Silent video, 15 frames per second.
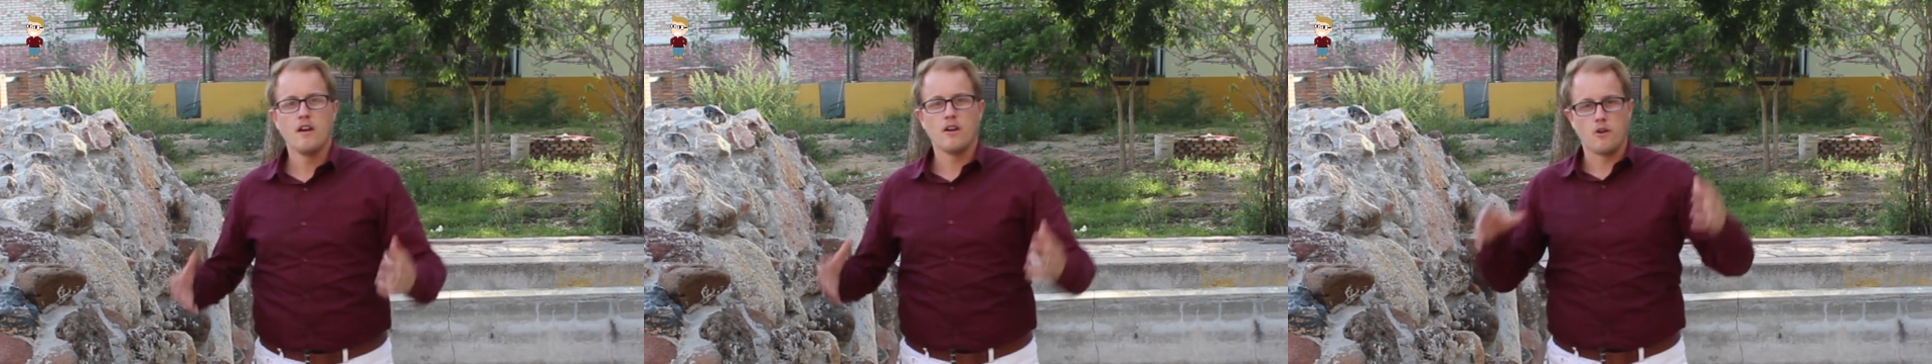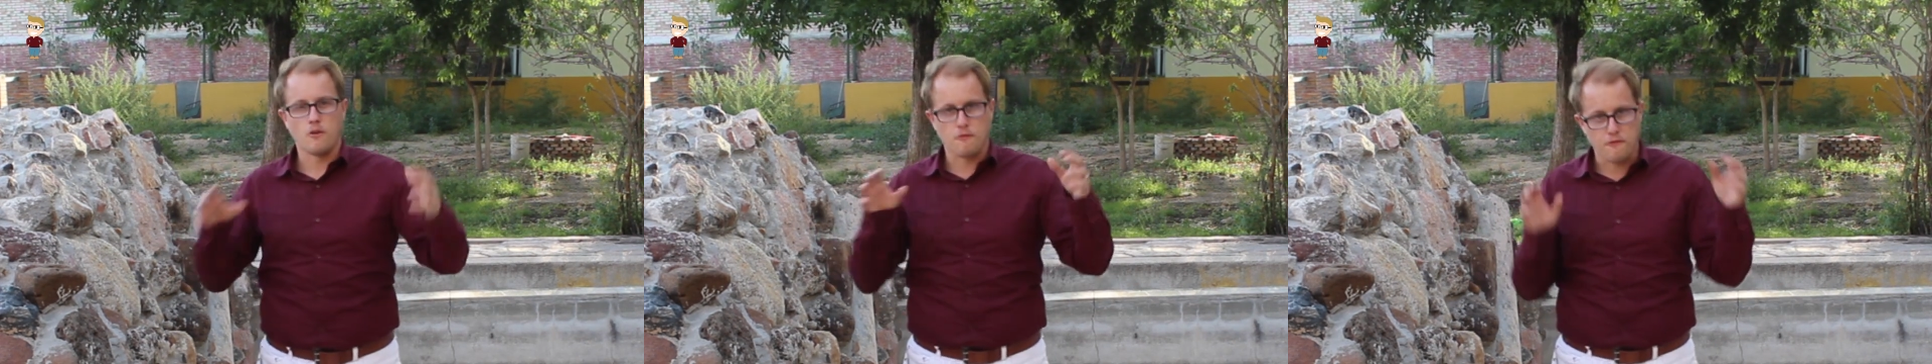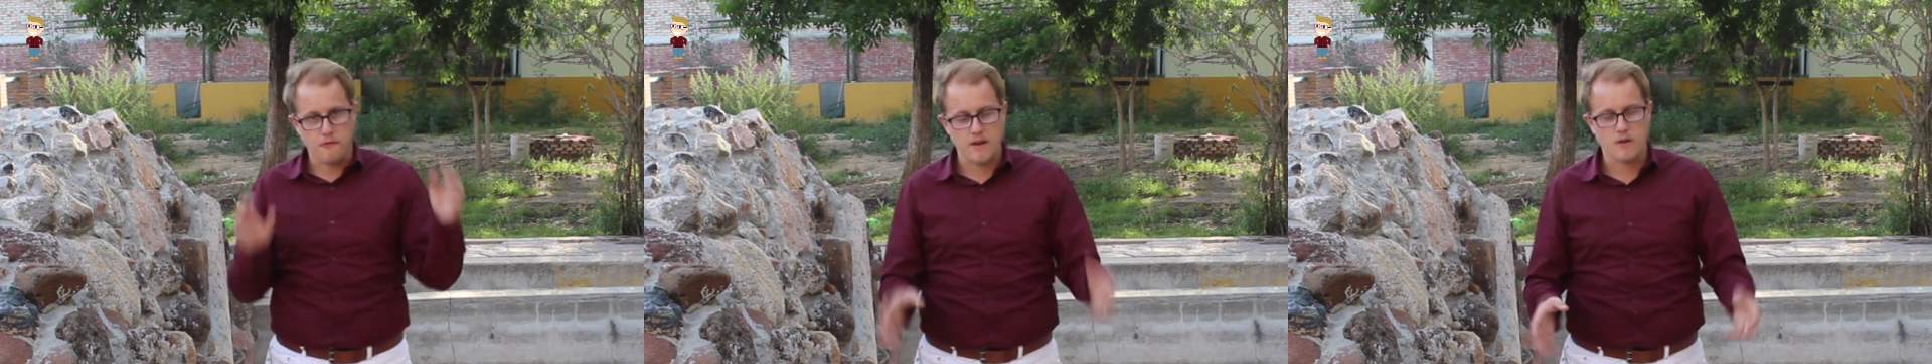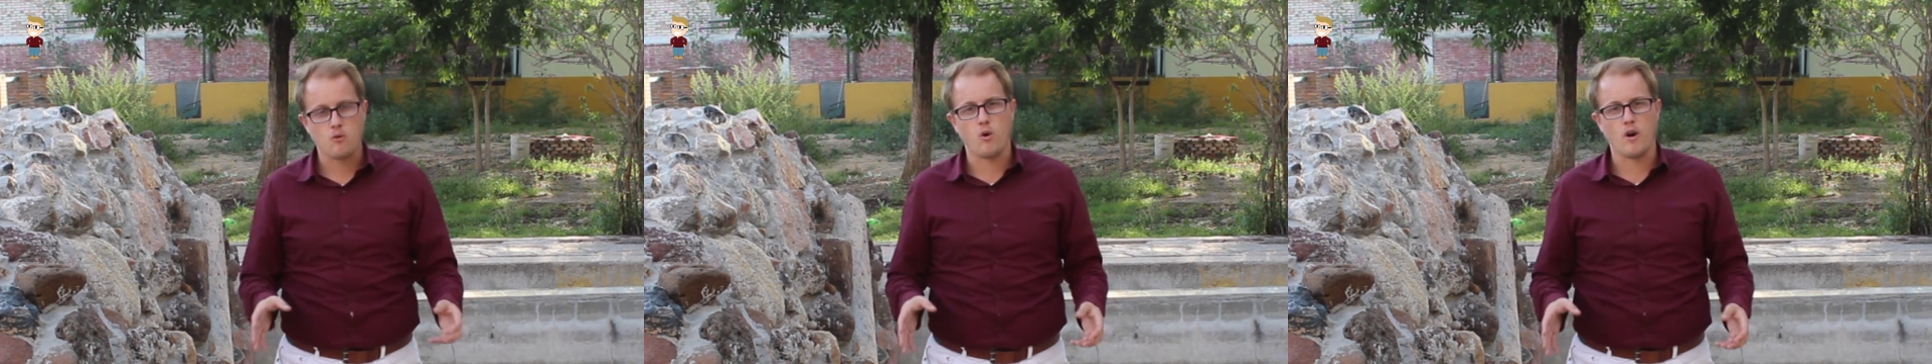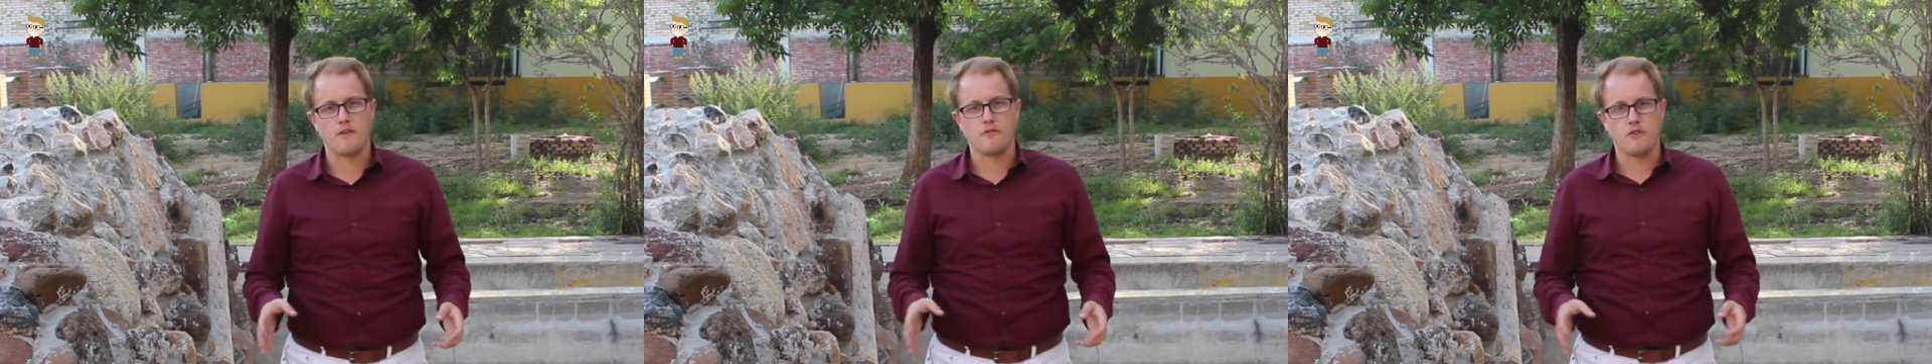could fit
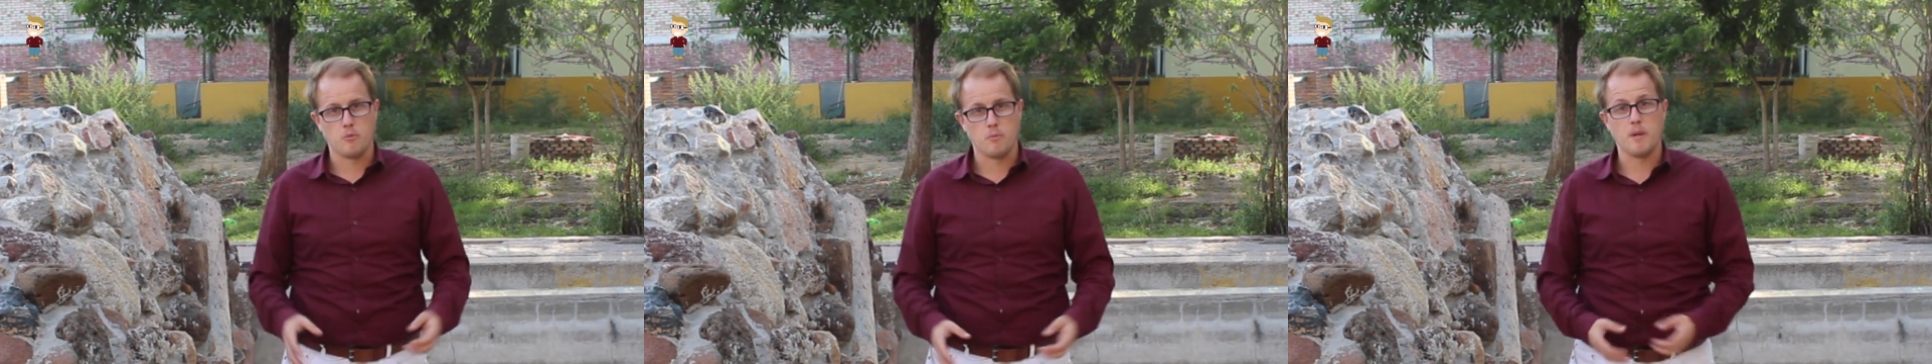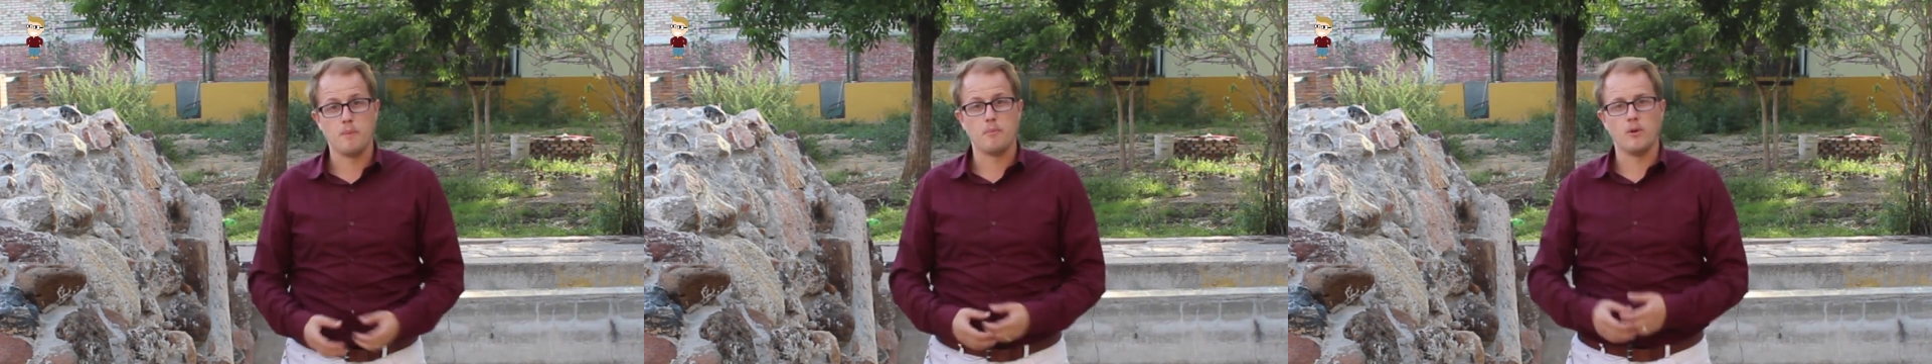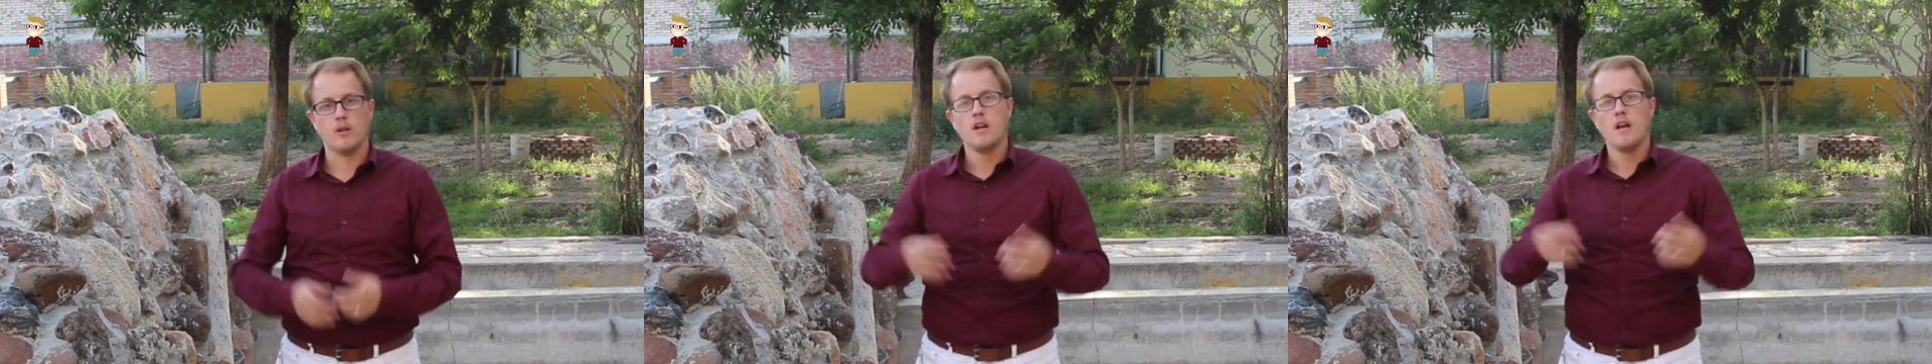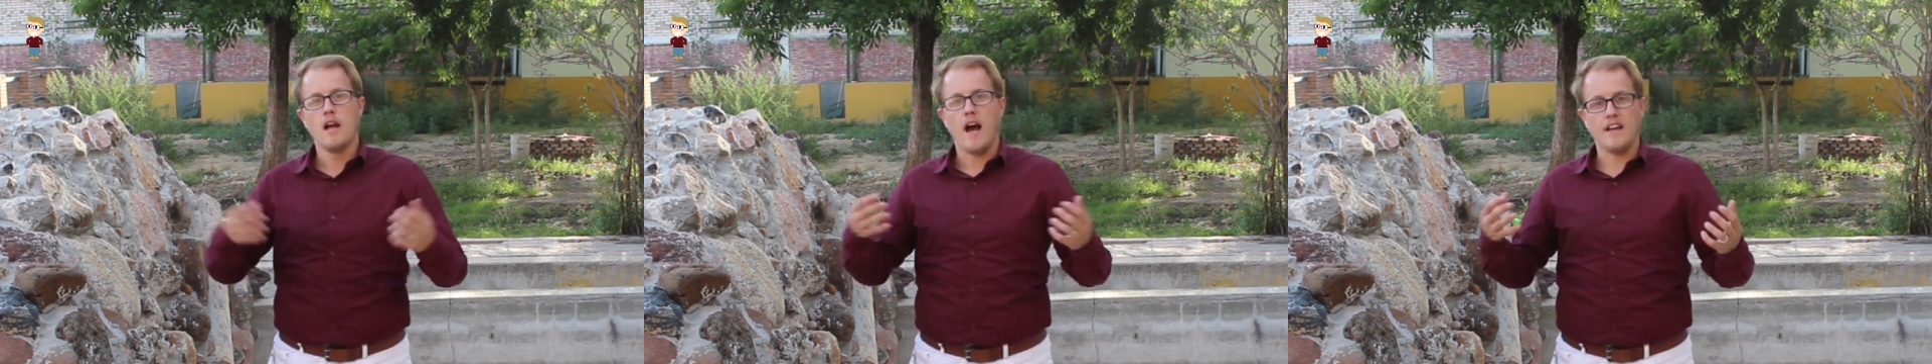quite a few people,